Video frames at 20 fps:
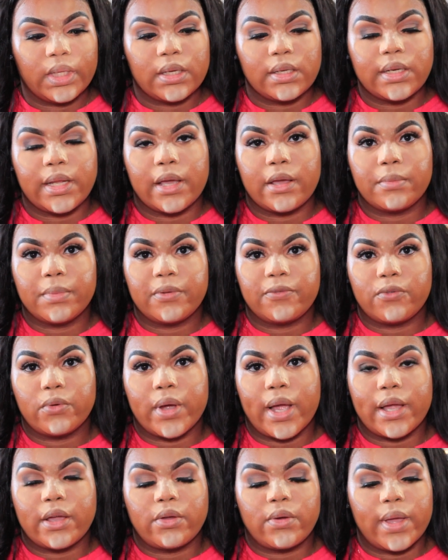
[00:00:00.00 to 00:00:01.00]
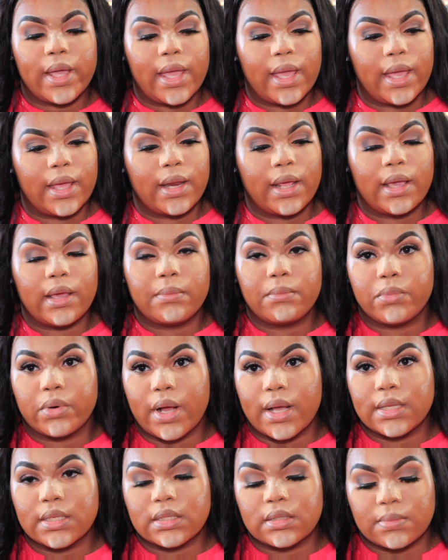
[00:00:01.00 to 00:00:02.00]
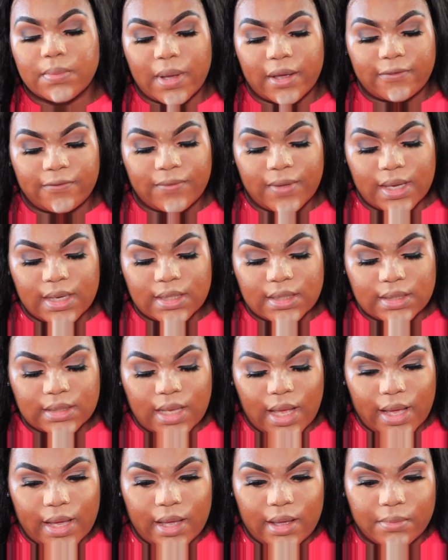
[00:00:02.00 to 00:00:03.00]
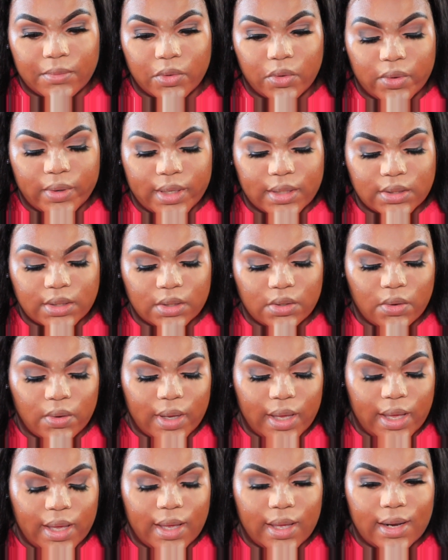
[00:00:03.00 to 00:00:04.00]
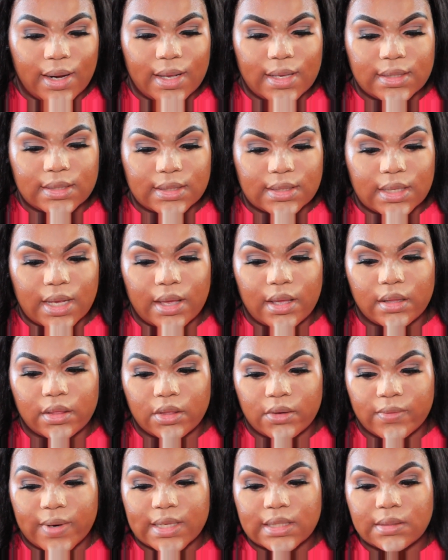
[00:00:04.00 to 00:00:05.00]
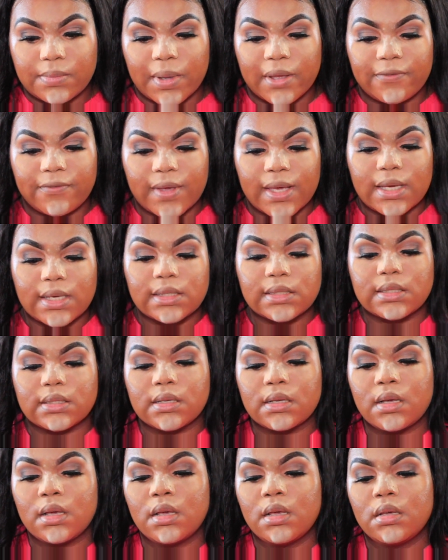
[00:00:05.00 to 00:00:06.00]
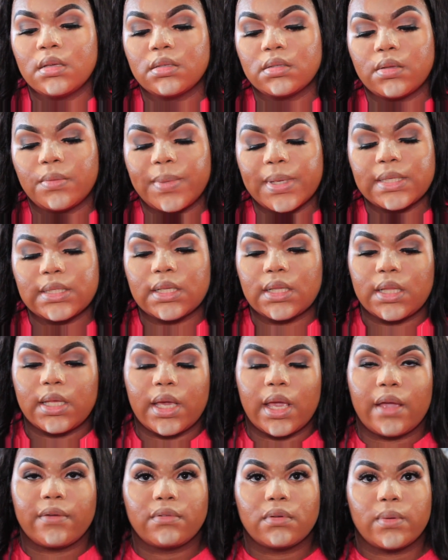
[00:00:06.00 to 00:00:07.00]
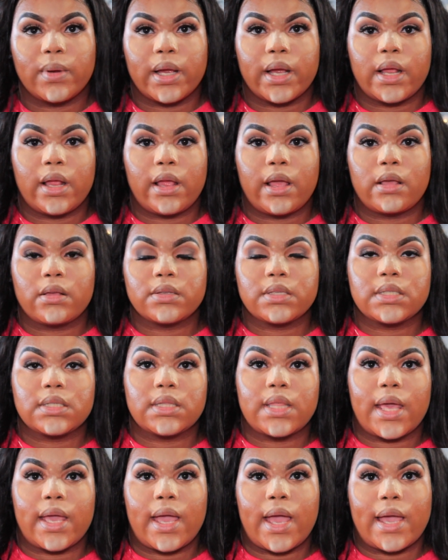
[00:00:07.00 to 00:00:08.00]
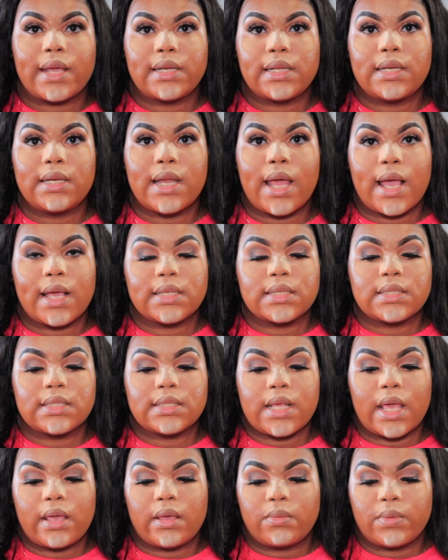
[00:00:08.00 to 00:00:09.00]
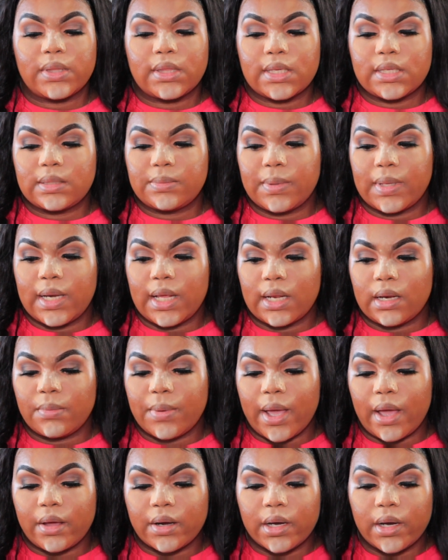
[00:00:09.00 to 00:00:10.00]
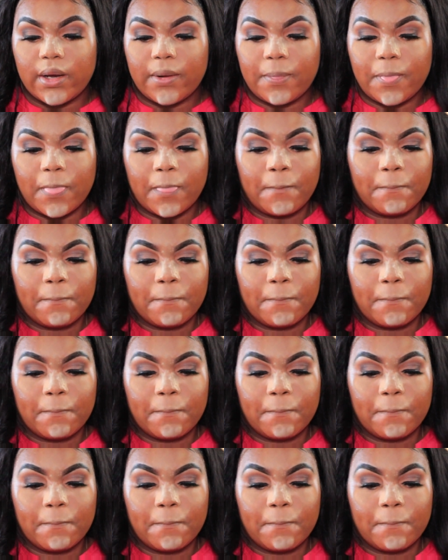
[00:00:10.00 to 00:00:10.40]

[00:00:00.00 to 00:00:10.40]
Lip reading: Now, before I go ahead and bronze my face, I am going to go ahead and set the rest of my face. So basically everywhere else that I did not set with this banana powder,